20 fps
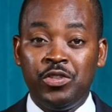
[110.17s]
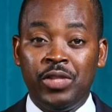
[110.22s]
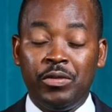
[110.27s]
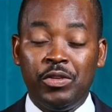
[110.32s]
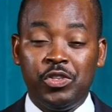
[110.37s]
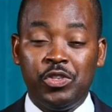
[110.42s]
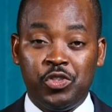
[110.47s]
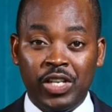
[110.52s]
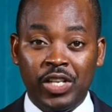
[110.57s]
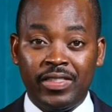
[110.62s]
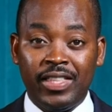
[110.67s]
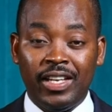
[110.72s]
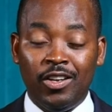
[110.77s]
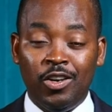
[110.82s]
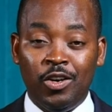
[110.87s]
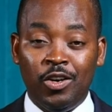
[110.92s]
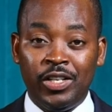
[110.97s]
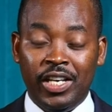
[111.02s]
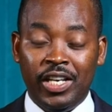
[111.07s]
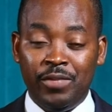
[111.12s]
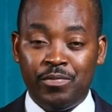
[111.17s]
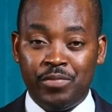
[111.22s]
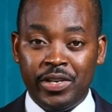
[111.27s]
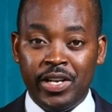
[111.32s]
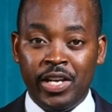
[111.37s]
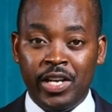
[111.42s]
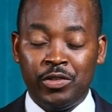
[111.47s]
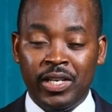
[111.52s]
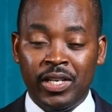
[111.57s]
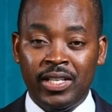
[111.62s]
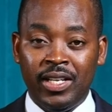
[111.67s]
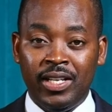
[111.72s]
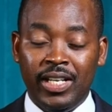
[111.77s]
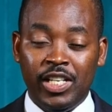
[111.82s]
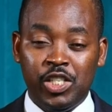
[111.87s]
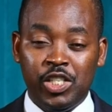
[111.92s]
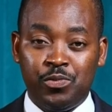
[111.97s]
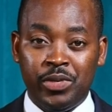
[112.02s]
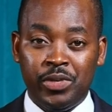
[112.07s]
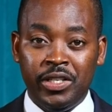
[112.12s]
you that we seek the Lord in prayer together.
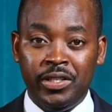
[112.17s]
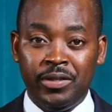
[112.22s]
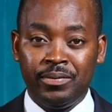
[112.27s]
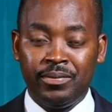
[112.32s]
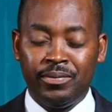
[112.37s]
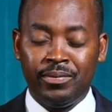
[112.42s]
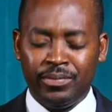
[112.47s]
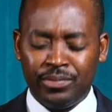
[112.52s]
Let's pray.